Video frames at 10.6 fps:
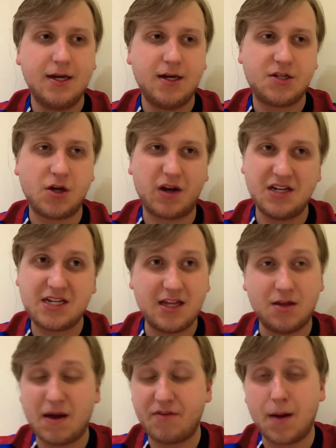So I can see them
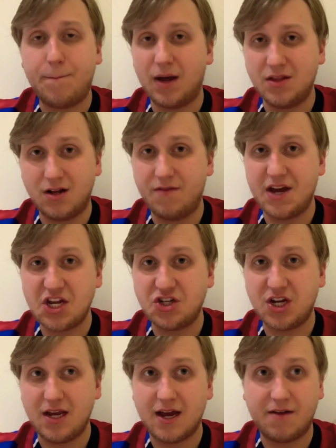having a bundle of
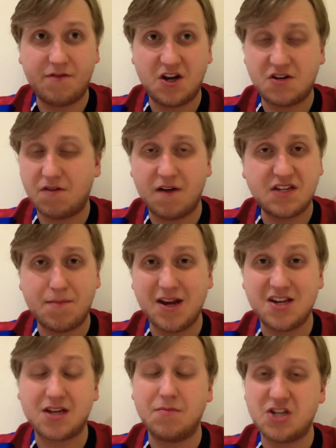energy. And first 5-10 minutes
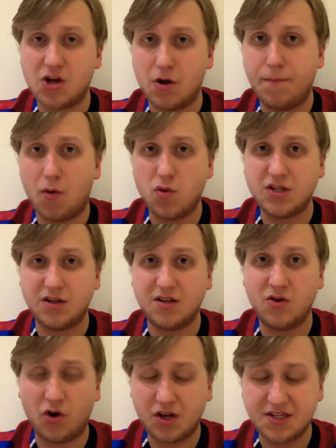is going to be so important.
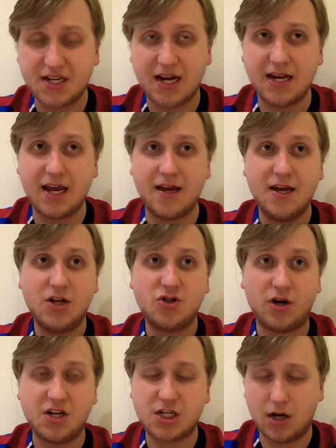Not conceding,
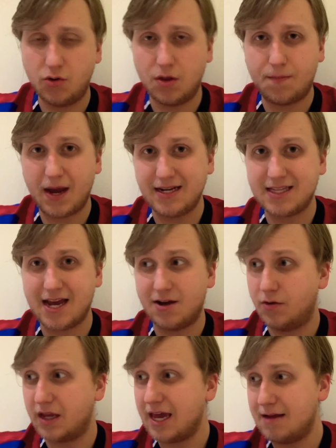trying to slow the pace down or
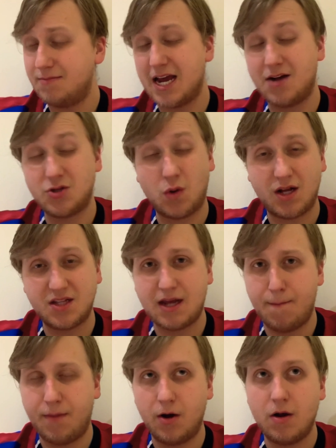the game down to our
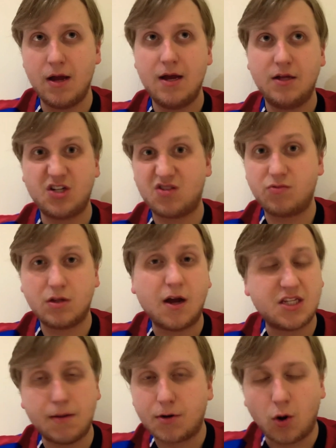tempo. Just a
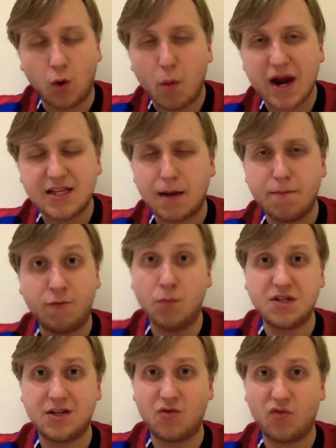typical away day performance
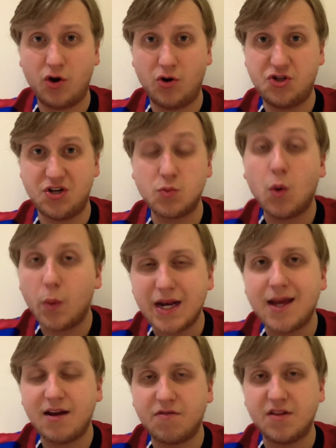under Roy Hodgson is what we
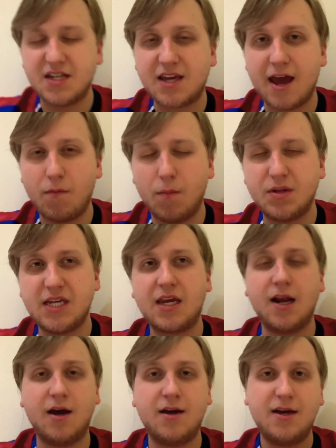need for this game in
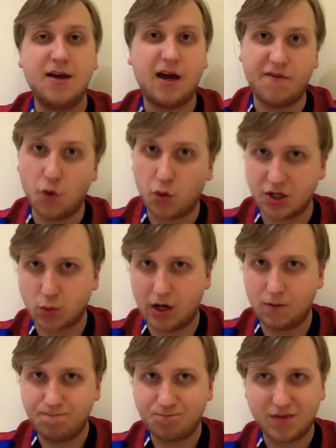particular. And if all goes
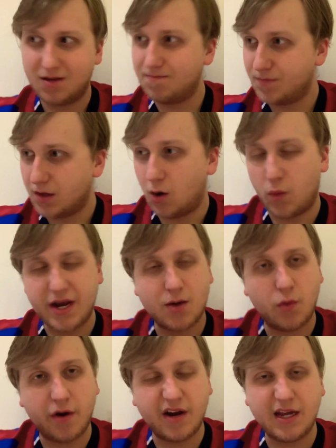well, a win and
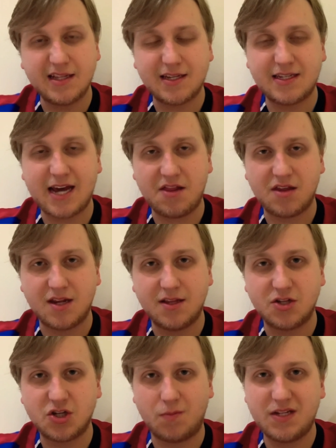we're into 10th and in the
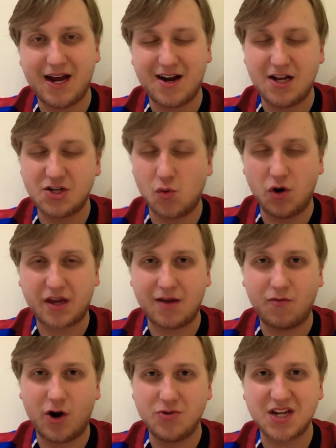top 10 and it's all looking
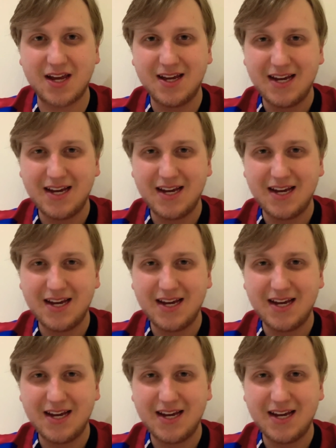rosy.